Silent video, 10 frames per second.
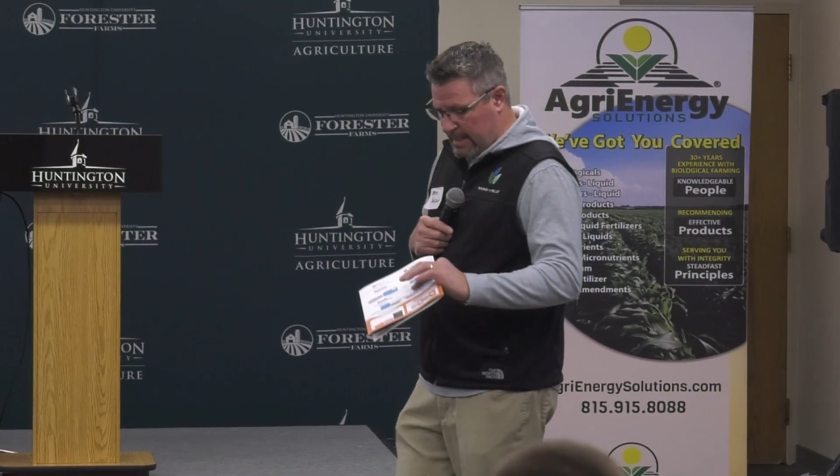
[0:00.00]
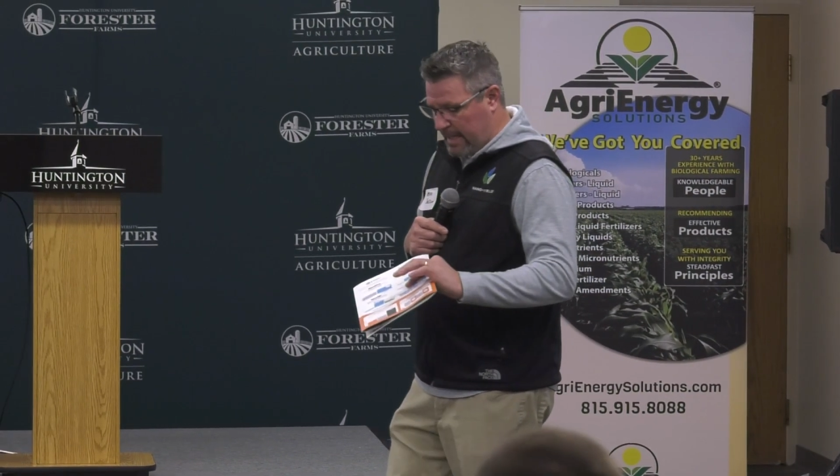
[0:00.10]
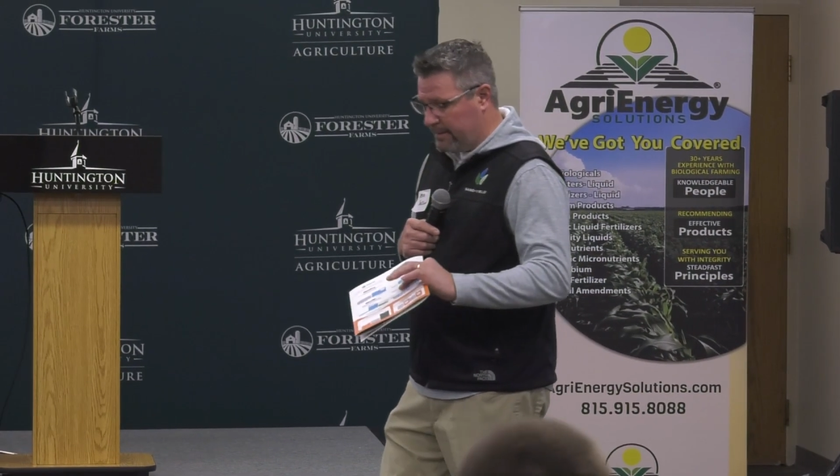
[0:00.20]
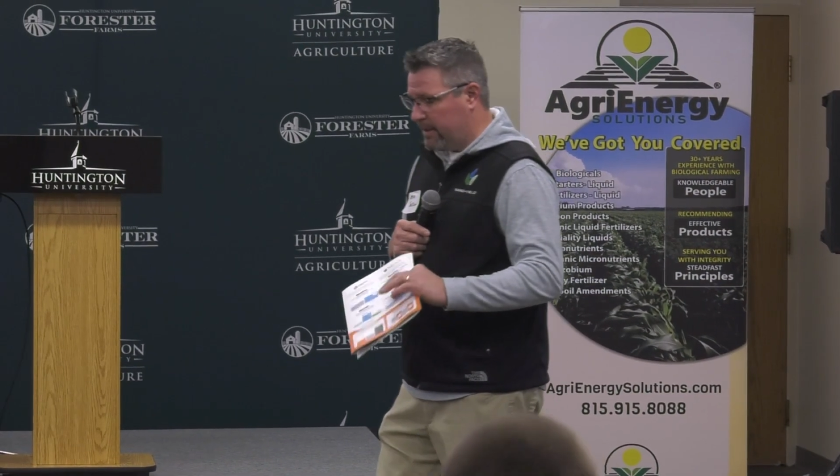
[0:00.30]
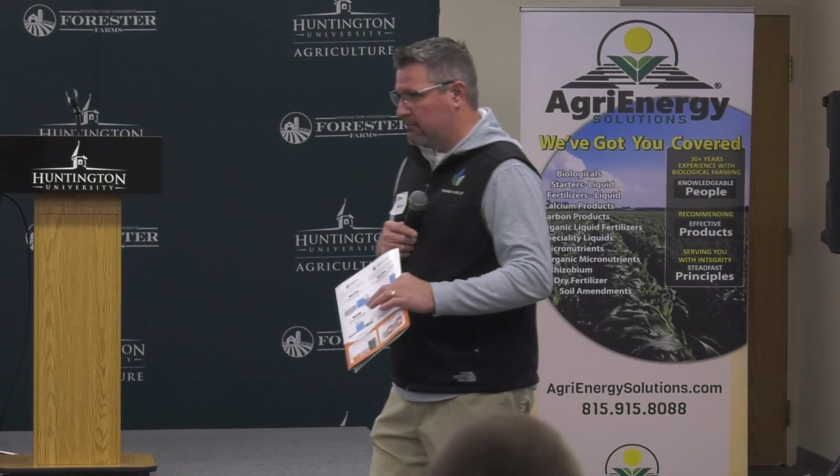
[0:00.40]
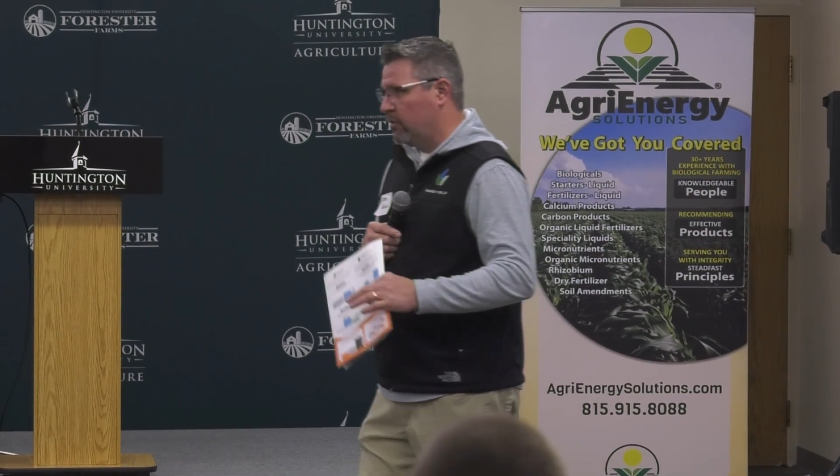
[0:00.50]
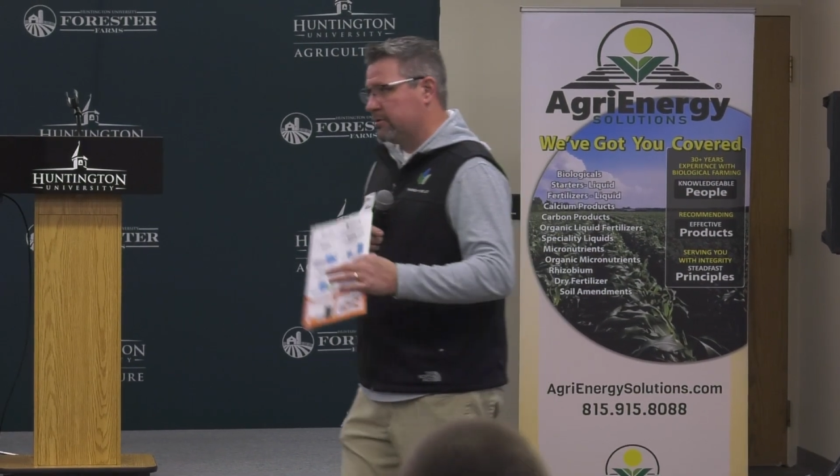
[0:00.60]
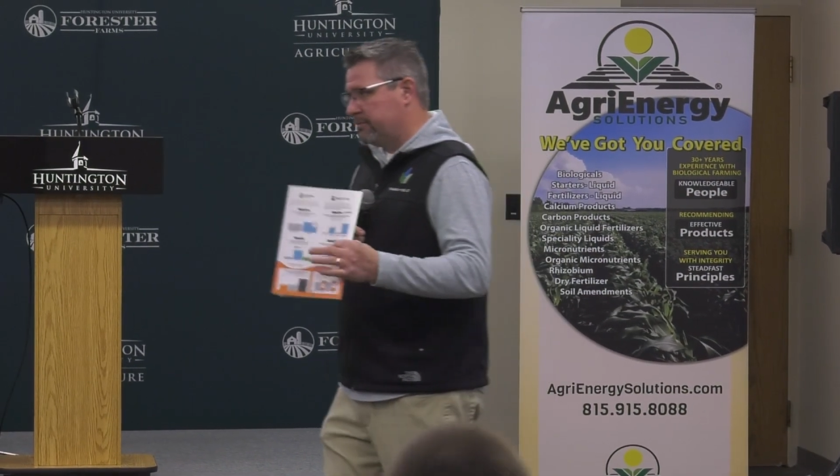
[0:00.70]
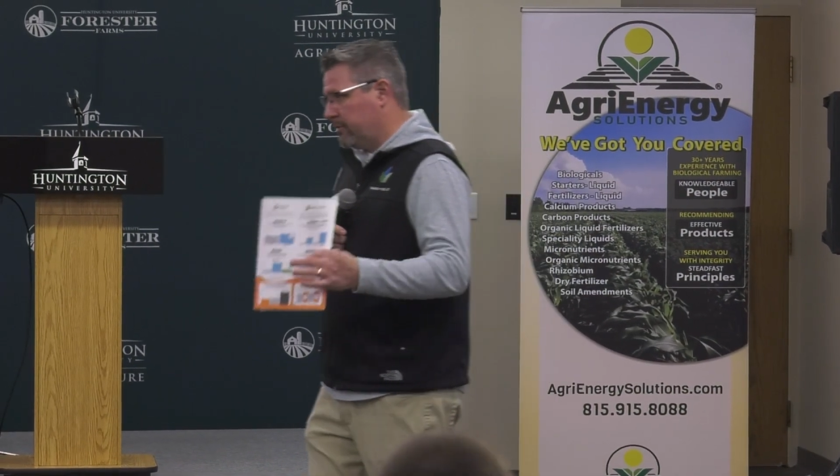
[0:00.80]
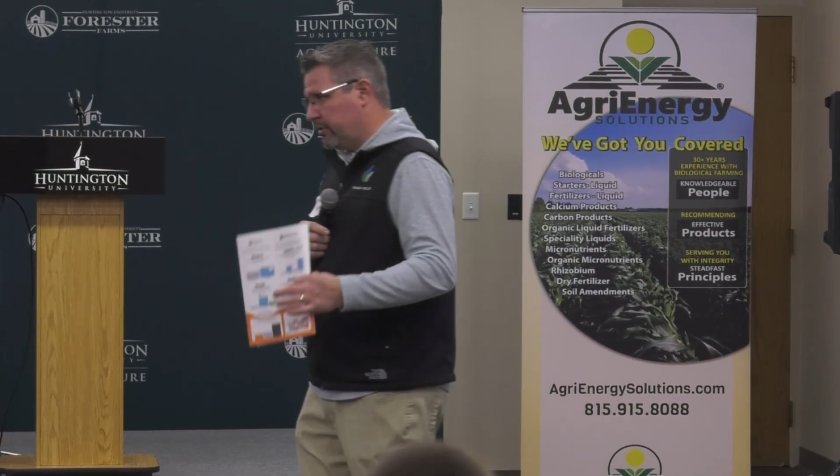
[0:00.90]
and then
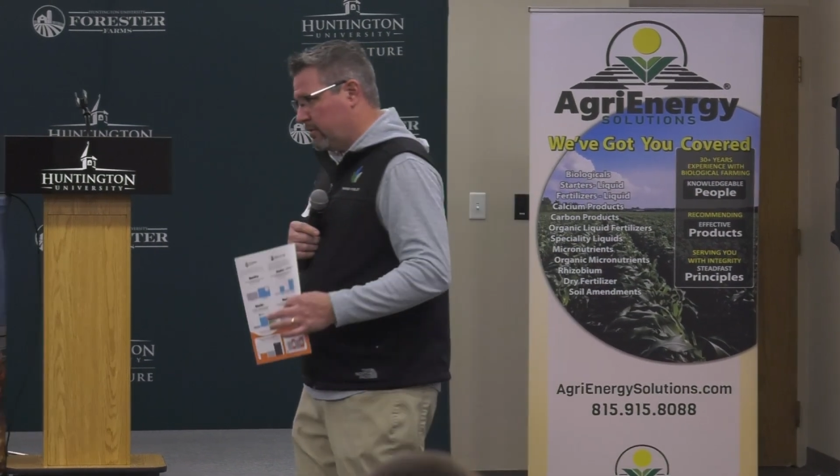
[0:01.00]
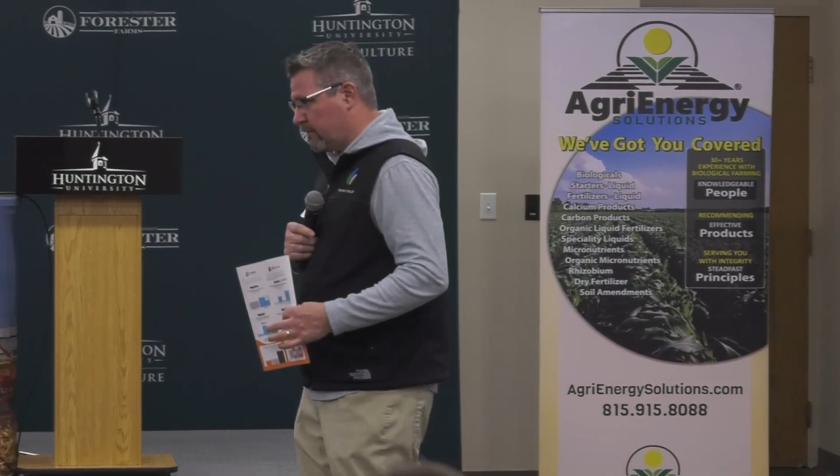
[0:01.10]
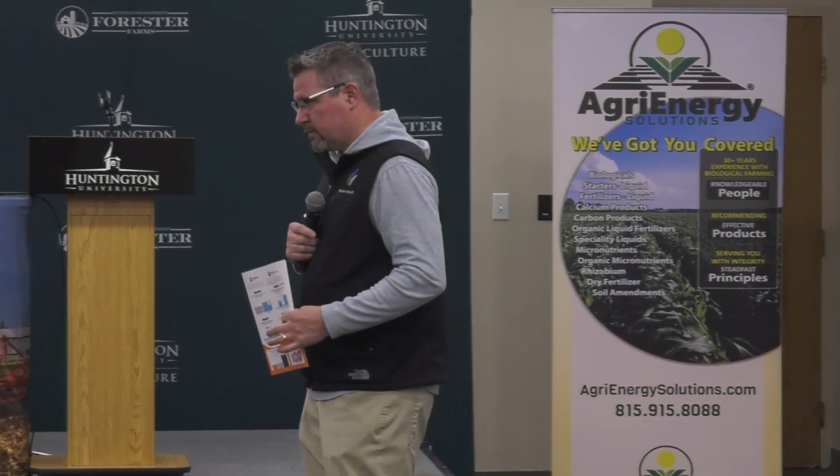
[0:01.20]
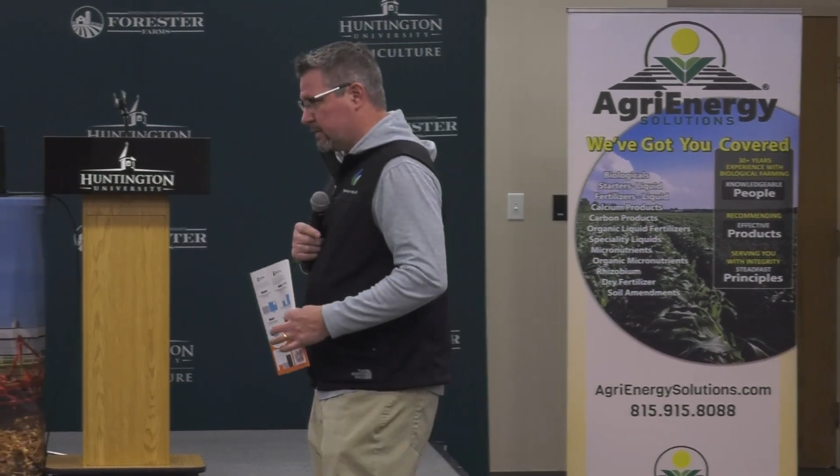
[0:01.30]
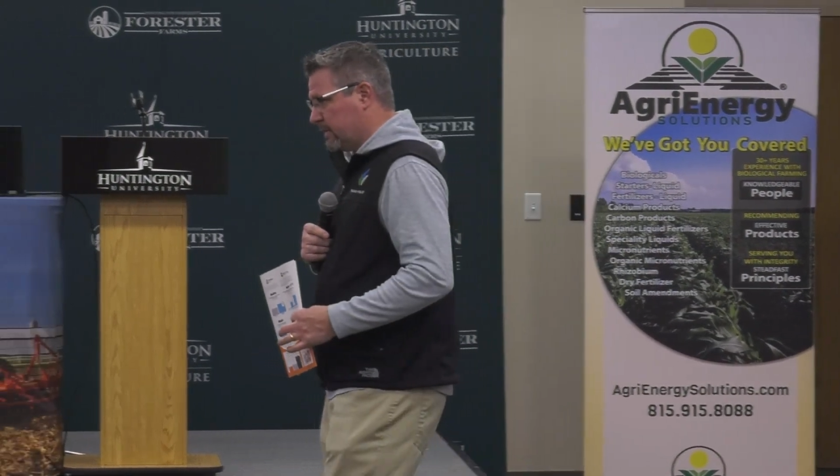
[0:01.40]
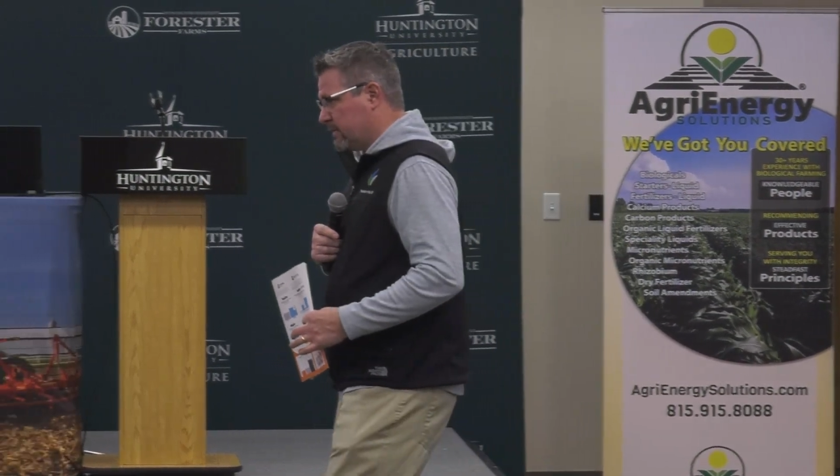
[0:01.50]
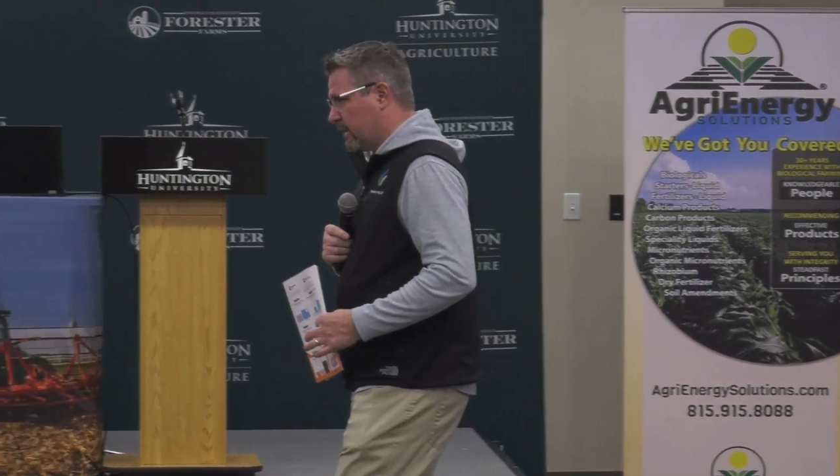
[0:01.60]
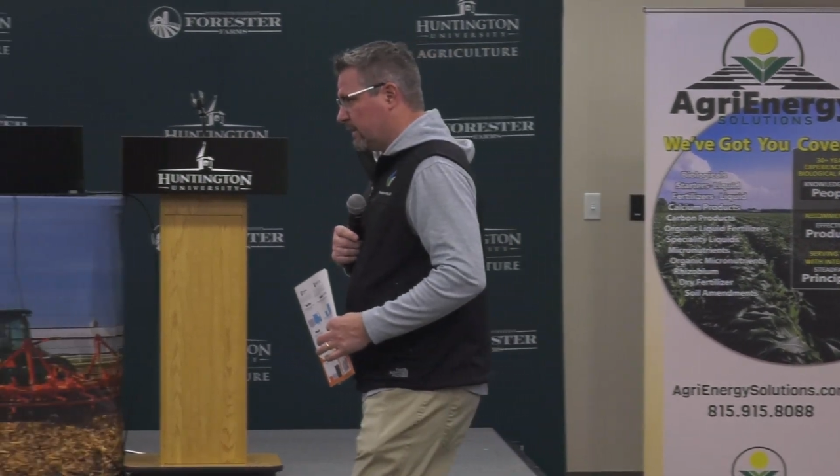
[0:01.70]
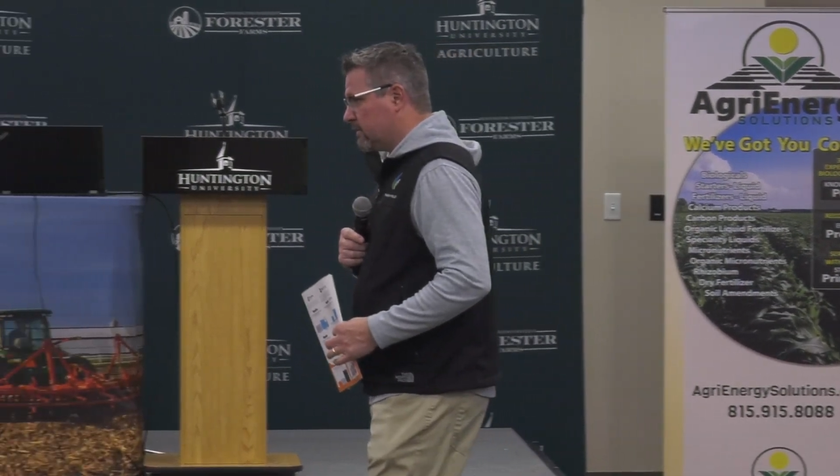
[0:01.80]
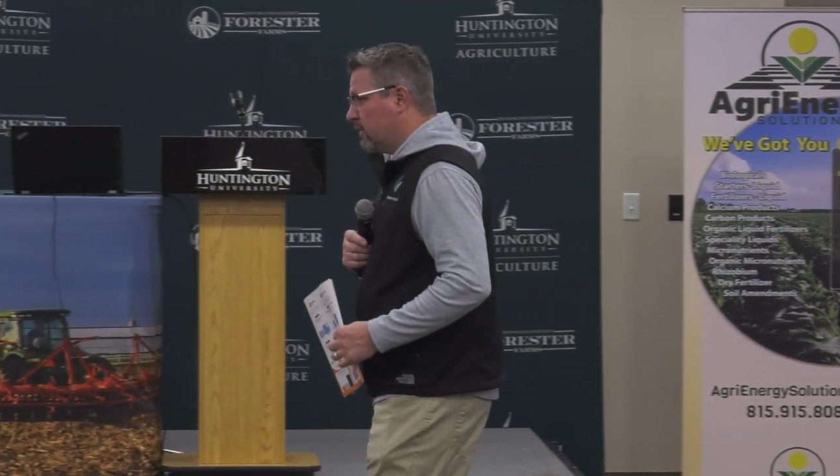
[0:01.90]
multiple university
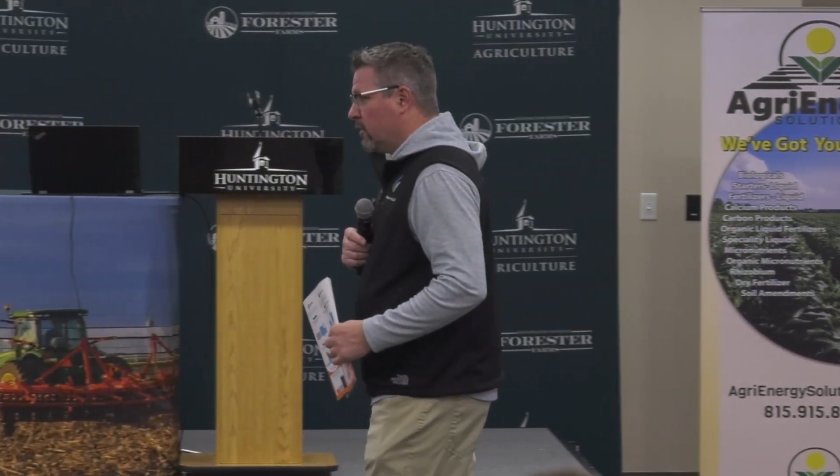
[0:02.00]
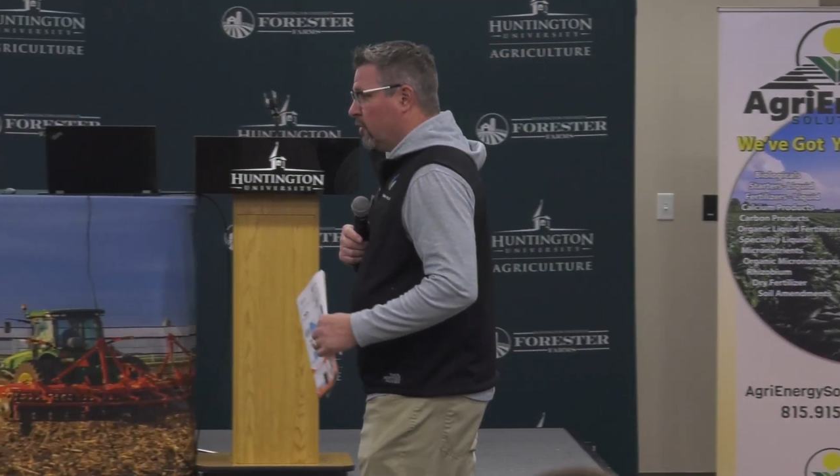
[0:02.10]
studies.